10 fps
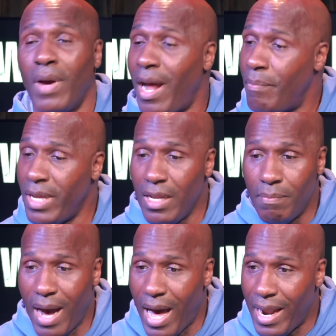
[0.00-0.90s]
What I mean
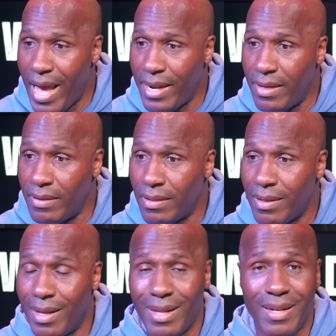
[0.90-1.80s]
by that is
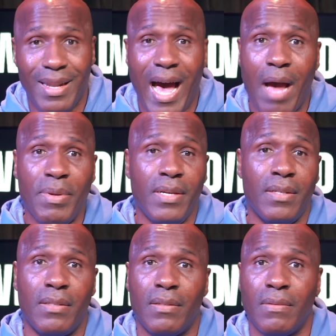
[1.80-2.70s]

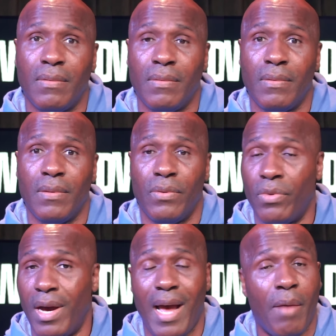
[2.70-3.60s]
lobbyists
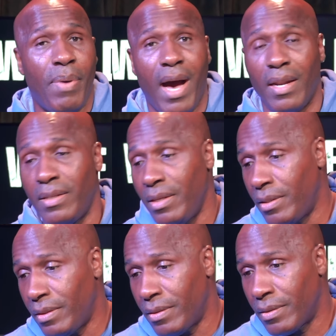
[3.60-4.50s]
run our
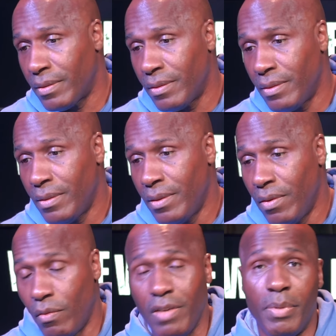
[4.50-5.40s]
politicians.
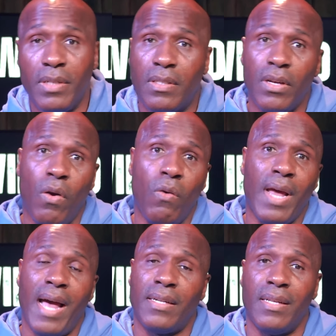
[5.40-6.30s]
We've been sold
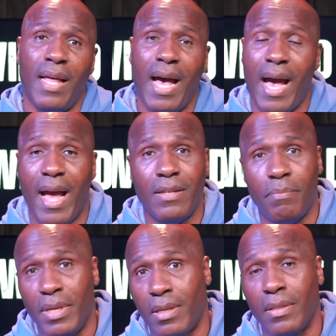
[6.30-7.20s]
out to the highest
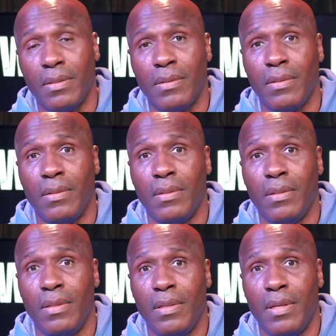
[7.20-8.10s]
bidder.
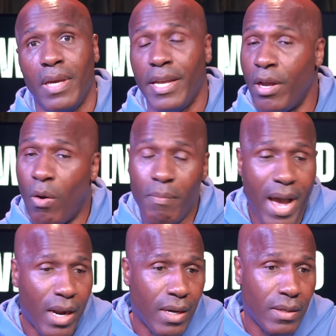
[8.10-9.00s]
It don't
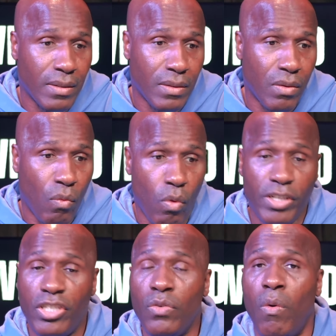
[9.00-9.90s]
matter
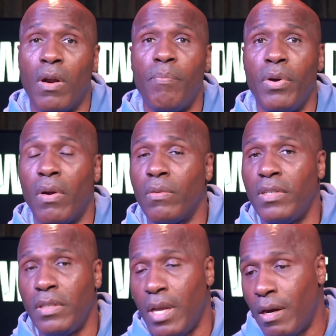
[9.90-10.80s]
what you want to put on the
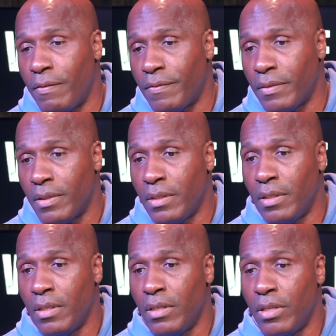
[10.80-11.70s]
shelf,
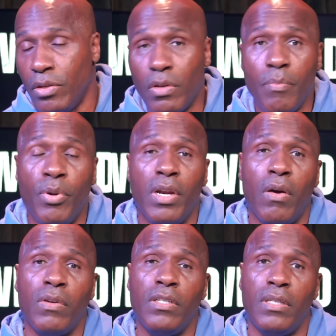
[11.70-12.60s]
you can put it
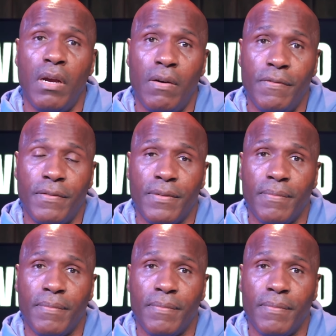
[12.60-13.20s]
on the shelf